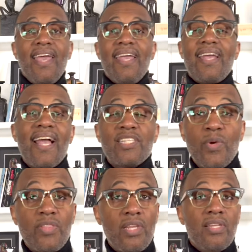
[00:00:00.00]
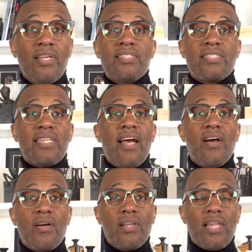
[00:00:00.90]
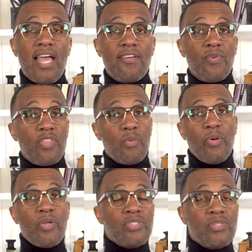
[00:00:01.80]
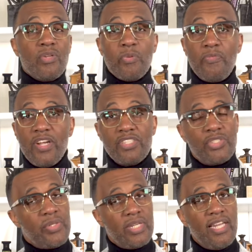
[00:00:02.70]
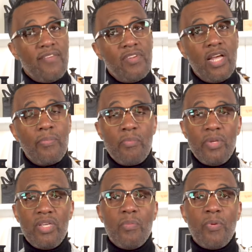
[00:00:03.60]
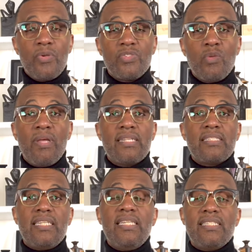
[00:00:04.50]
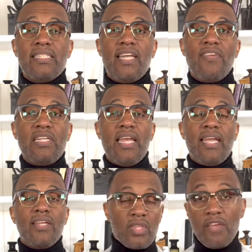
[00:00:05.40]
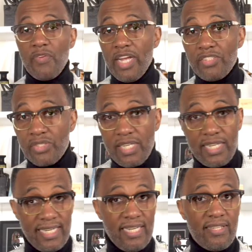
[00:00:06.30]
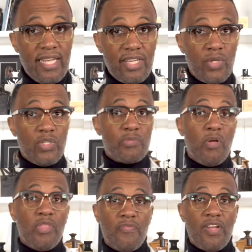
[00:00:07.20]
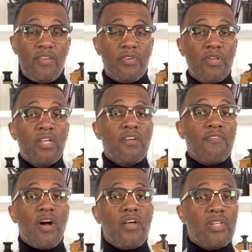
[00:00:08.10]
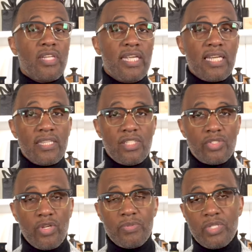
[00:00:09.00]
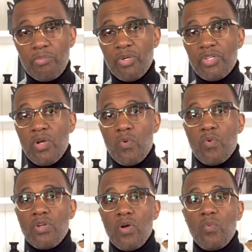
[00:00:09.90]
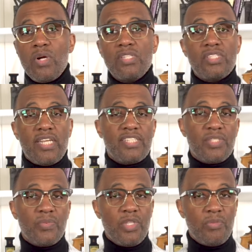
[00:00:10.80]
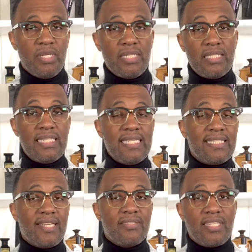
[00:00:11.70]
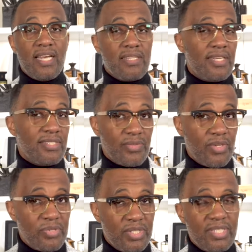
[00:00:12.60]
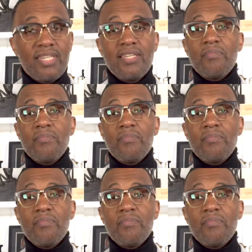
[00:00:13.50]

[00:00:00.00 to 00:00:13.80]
Hey guys, whether look, style, or life, whether personal or professional, you can level up and be your personal best each and every day. If you're interested in any of that, do us both a favor. Follow the link in the description and book your one on one session with me. Details down in the description.